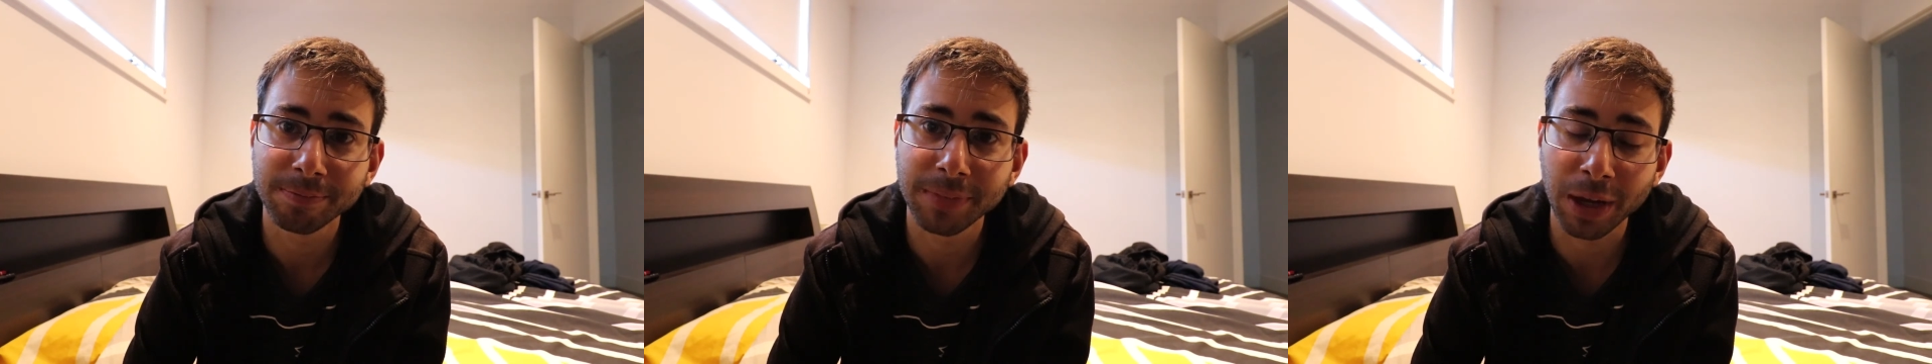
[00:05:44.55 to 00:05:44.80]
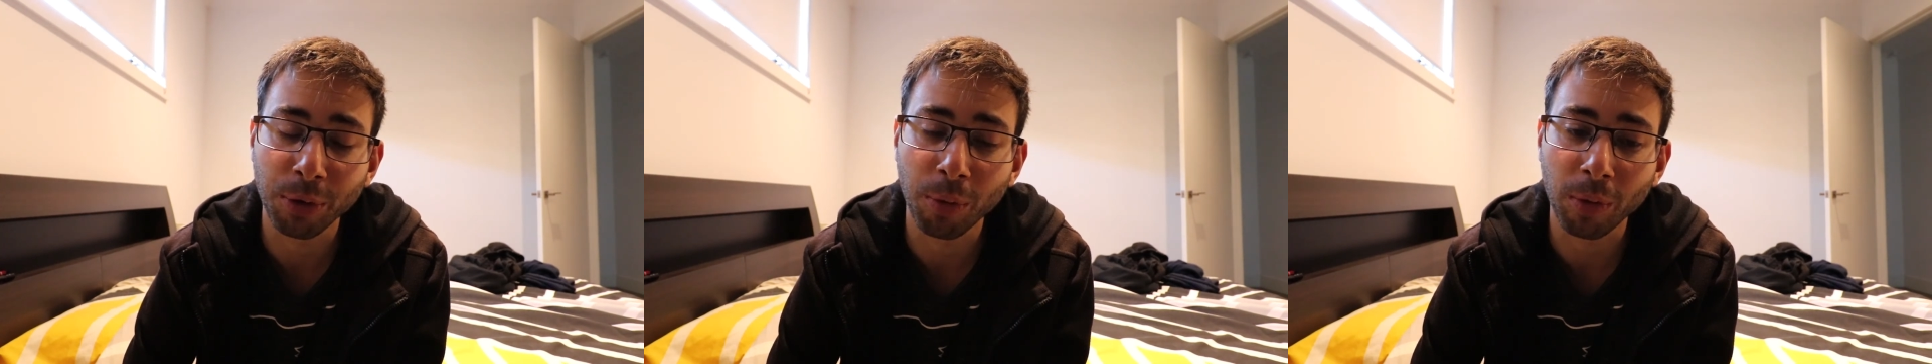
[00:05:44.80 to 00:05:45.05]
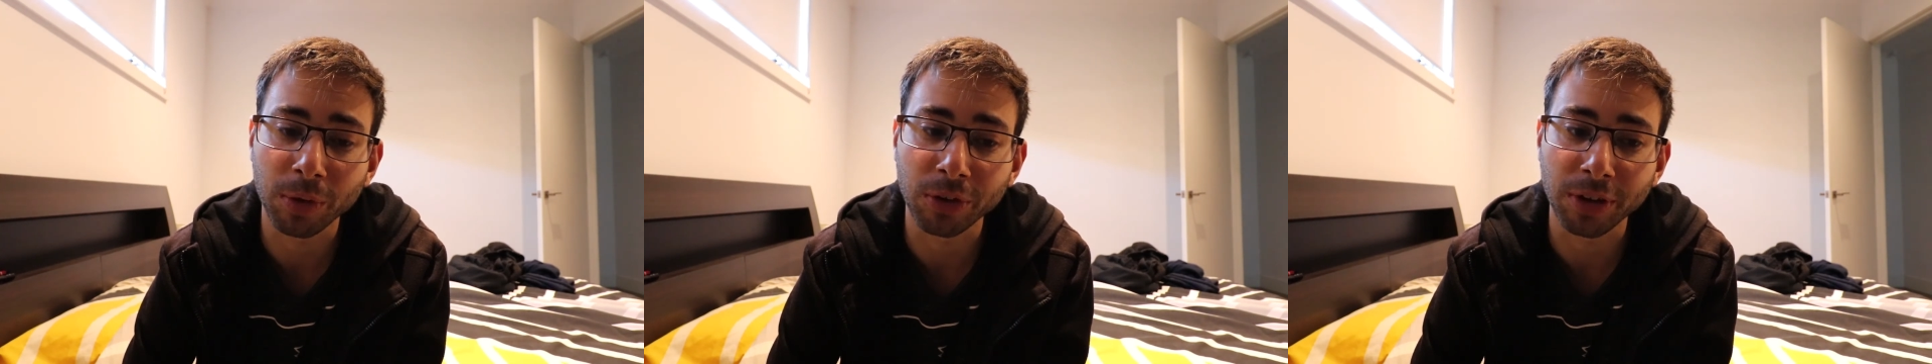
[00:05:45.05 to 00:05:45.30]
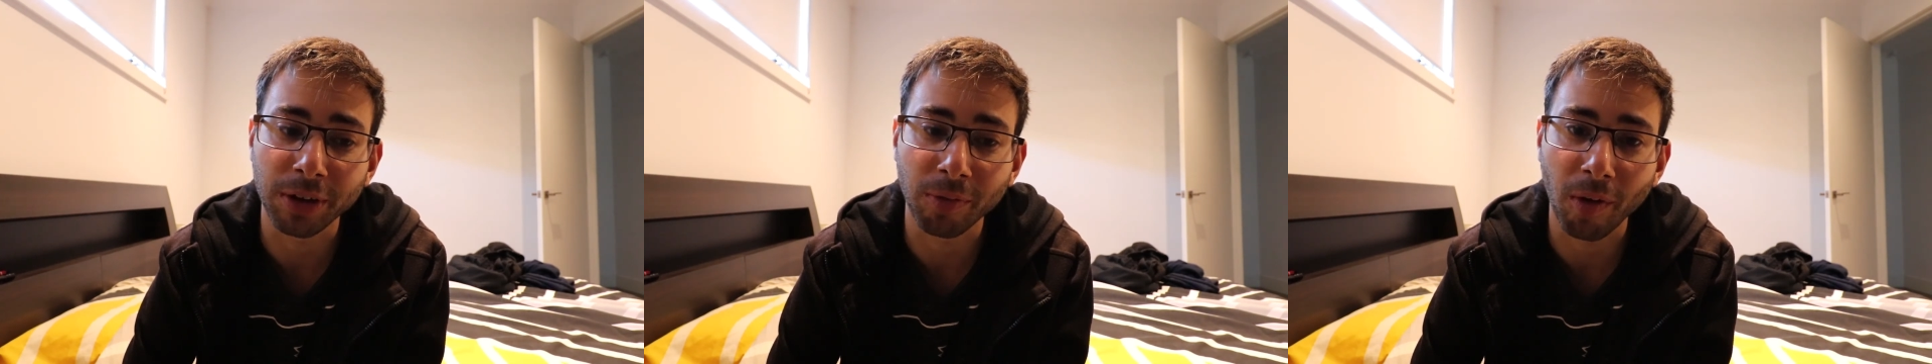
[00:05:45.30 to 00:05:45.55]
in
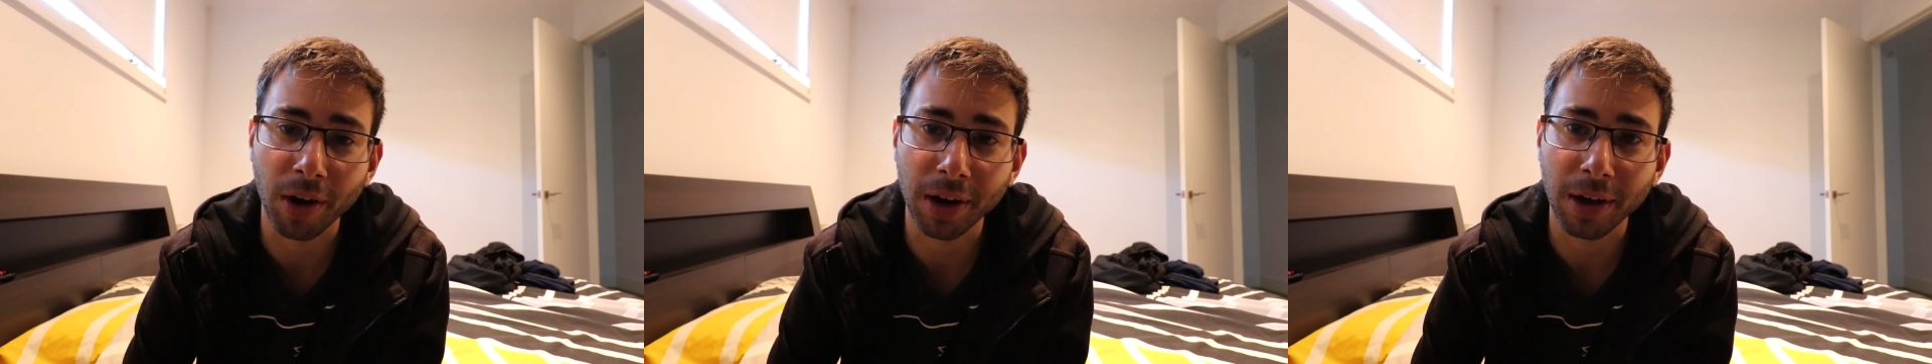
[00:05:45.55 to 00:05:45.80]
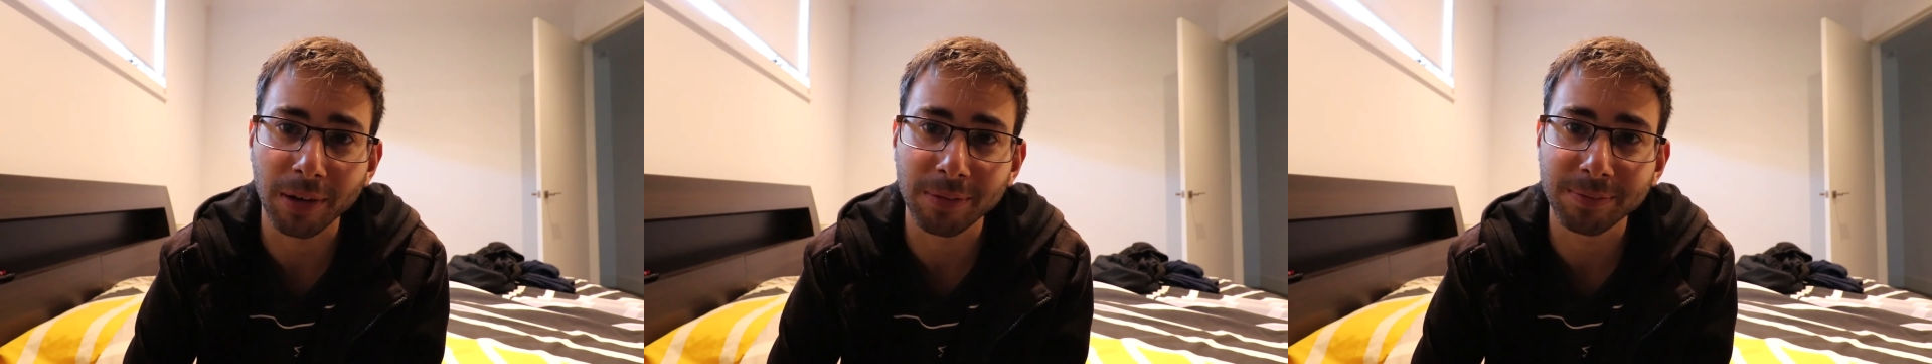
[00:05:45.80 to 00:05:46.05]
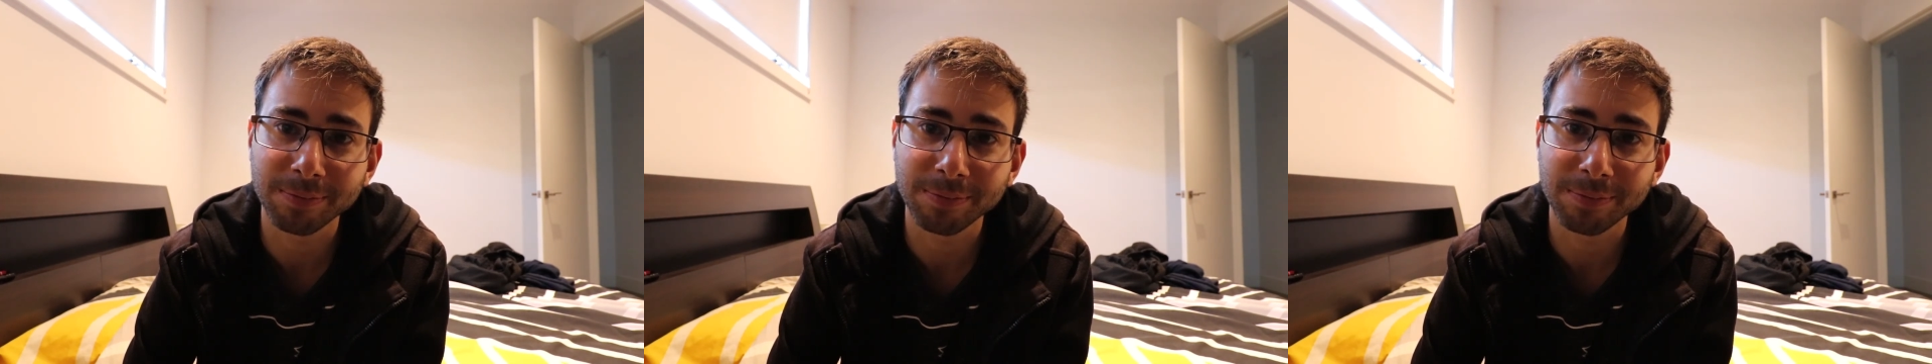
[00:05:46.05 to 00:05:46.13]
quarantine right now.